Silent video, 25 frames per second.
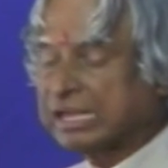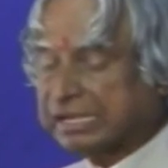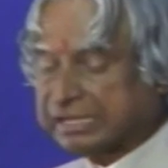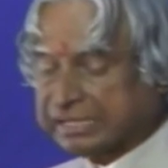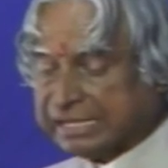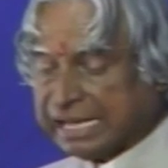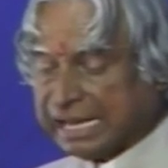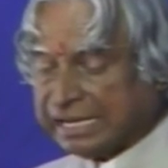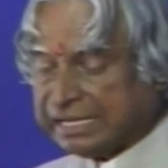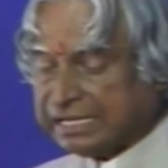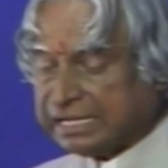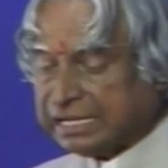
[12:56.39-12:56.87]

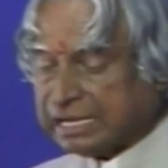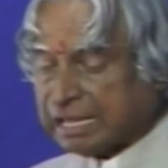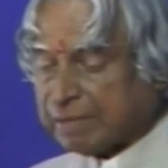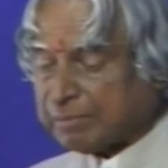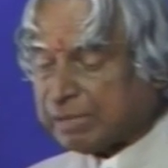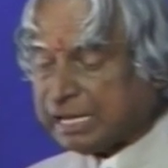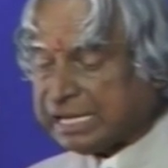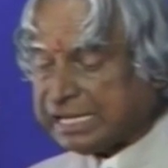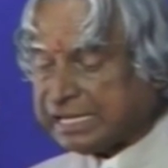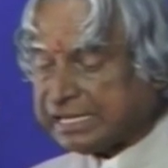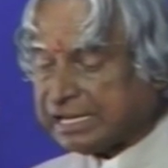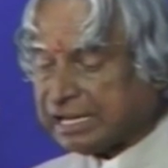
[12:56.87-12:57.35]
10 in
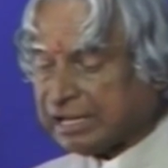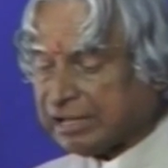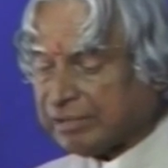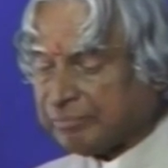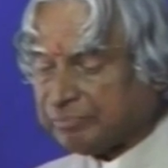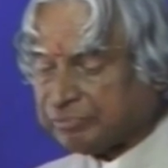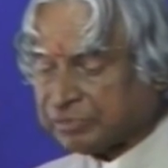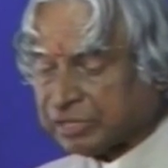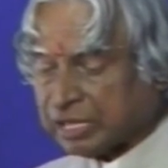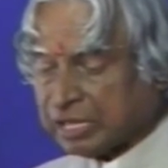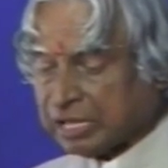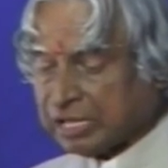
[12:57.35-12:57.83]
America,
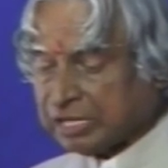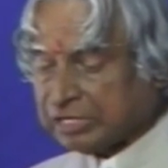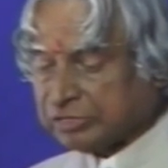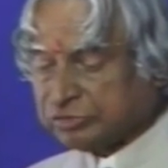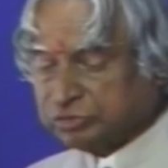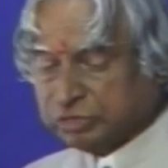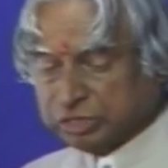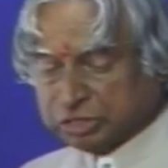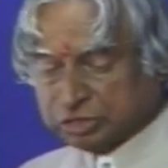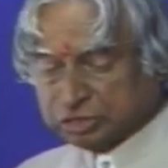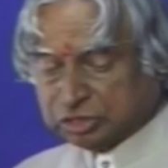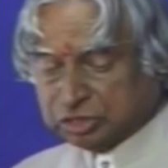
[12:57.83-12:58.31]

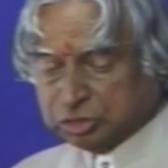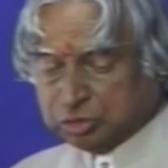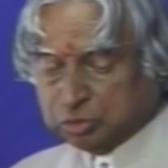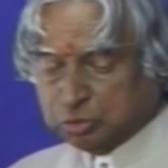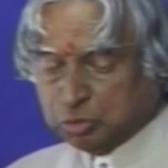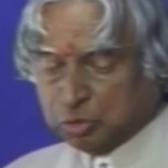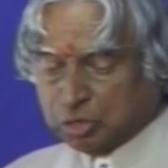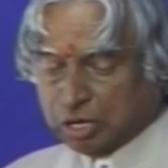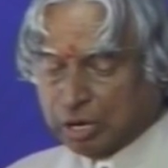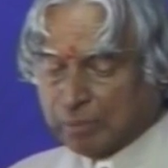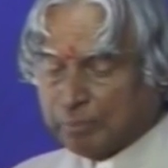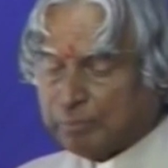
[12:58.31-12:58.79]
6 in
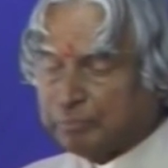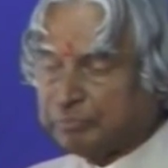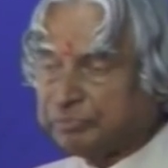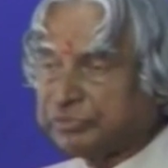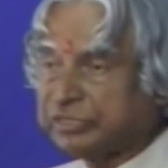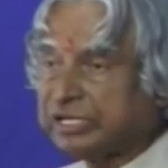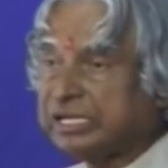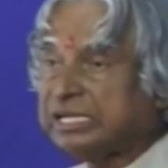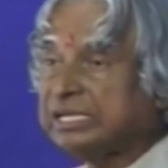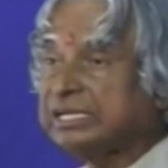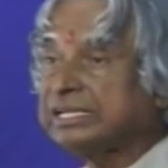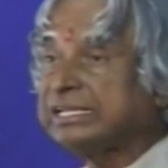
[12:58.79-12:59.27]
Europe,
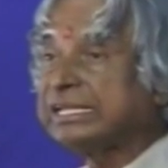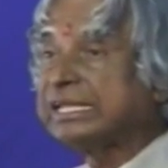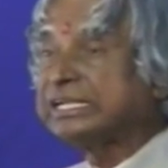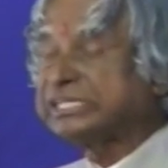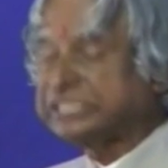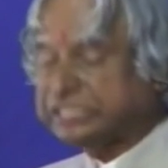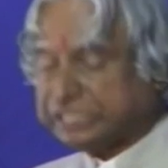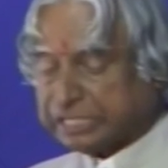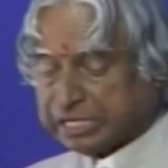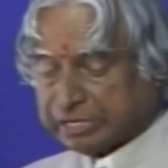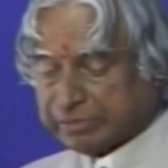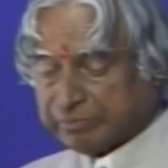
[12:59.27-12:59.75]
3 in
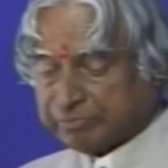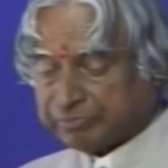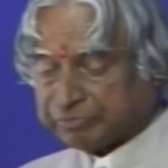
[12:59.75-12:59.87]
Asia.